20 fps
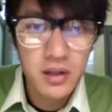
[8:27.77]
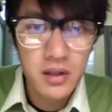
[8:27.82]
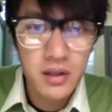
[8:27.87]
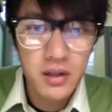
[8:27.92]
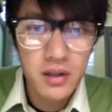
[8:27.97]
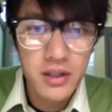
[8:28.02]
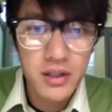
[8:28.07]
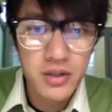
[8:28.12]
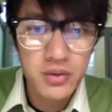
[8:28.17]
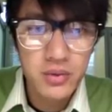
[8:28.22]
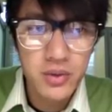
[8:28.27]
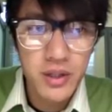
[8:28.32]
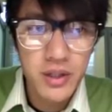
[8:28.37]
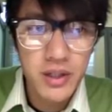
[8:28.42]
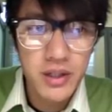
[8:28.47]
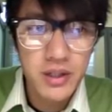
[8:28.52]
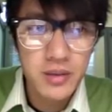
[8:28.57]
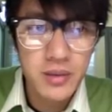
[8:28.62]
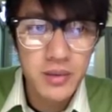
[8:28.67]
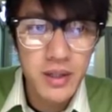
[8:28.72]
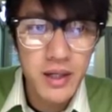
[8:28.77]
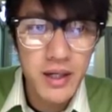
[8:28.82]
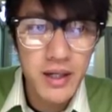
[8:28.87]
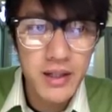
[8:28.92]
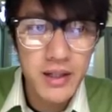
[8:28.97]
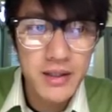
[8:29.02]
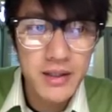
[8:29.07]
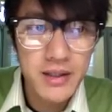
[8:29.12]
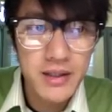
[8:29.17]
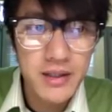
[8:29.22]
that's ready to be
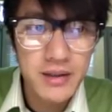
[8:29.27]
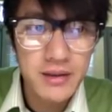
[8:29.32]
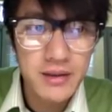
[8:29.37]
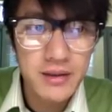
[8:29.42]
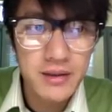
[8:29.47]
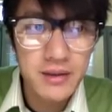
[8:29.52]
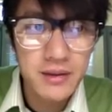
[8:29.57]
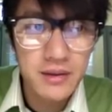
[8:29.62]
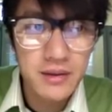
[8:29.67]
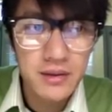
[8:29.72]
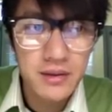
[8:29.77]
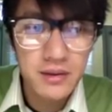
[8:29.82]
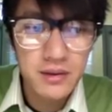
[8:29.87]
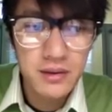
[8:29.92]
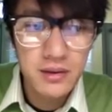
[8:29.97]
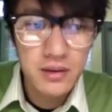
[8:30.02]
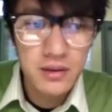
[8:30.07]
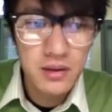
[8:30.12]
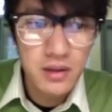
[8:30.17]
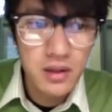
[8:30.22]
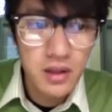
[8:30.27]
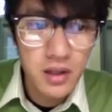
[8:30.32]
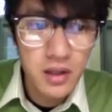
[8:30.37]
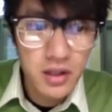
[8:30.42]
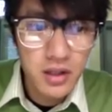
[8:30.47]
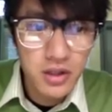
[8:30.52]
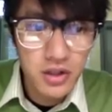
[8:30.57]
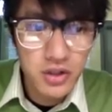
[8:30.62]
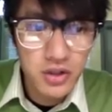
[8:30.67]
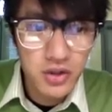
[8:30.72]
edited
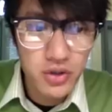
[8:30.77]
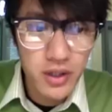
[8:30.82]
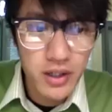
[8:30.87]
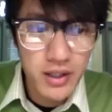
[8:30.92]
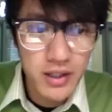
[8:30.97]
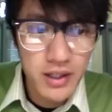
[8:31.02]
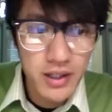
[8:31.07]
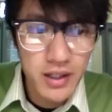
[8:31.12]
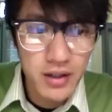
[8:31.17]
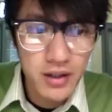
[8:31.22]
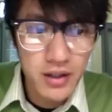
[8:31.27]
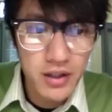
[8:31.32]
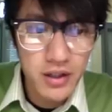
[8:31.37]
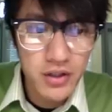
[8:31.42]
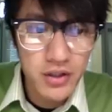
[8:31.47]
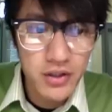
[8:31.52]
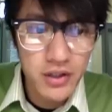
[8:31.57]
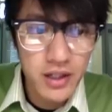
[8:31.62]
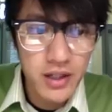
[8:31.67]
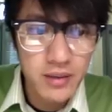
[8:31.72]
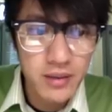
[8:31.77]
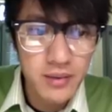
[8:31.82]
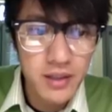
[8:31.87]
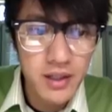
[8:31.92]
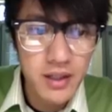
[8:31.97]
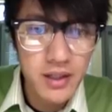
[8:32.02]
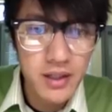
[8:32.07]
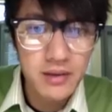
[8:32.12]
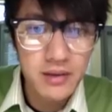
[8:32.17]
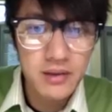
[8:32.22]
just drag it down into your
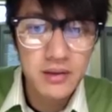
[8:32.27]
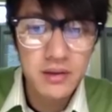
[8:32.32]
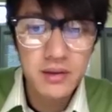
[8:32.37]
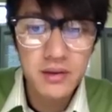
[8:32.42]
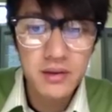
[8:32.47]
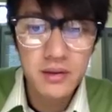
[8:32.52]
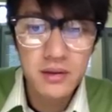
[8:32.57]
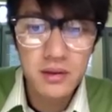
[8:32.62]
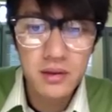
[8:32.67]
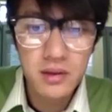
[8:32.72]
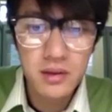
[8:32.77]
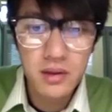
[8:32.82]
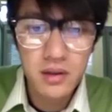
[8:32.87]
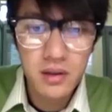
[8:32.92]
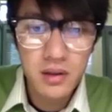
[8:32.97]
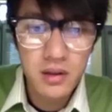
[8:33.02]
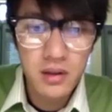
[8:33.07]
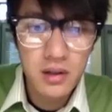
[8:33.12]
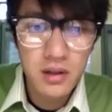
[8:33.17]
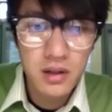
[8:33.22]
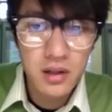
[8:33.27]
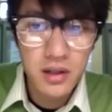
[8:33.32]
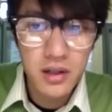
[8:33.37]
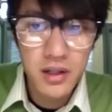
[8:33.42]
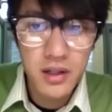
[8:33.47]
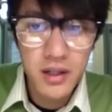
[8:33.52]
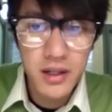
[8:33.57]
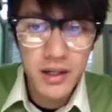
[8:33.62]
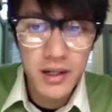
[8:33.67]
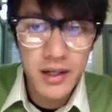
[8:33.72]
timeline
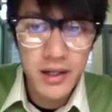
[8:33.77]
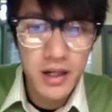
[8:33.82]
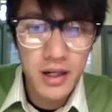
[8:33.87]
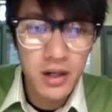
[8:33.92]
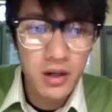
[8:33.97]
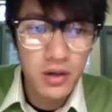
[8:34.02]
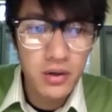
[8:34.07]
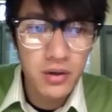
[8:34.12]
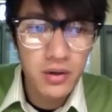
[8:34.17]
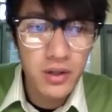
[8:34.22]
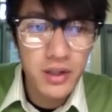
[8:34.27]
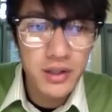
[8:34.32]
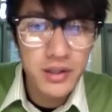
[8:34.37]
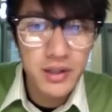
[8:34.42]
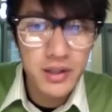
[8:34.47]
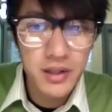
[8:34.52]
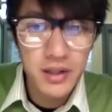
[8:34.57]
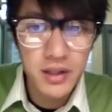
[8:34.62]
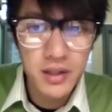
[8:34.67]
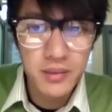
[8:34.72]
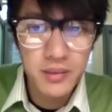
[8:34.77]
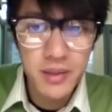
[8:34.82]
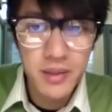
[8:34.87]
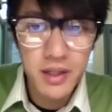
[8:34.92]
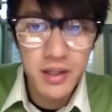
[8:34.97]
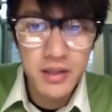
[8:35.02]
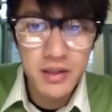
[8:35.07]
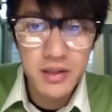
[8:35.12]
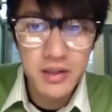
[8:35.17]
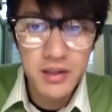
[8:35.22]
and now it's a clip
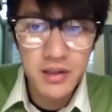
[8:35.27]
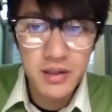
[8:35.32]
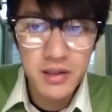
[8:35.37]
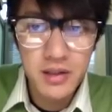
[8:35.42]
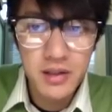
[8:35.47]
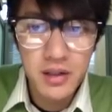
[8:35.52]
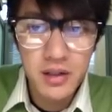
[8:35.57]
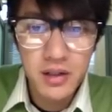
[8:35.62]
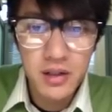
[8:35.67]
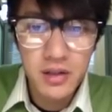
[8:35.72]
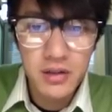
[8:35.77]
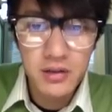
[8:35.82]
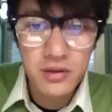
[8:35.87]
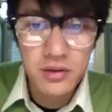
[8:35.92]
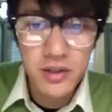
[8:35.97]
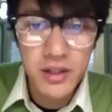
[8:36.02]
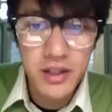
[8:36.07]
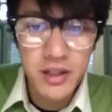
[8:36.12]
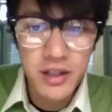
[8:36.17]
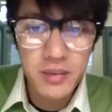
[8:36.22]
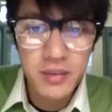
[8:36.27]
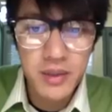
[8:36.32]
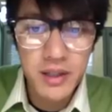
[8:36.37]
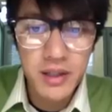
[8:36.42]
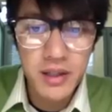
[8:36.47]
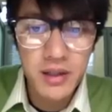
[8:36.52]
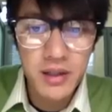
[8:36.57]
that's ready to be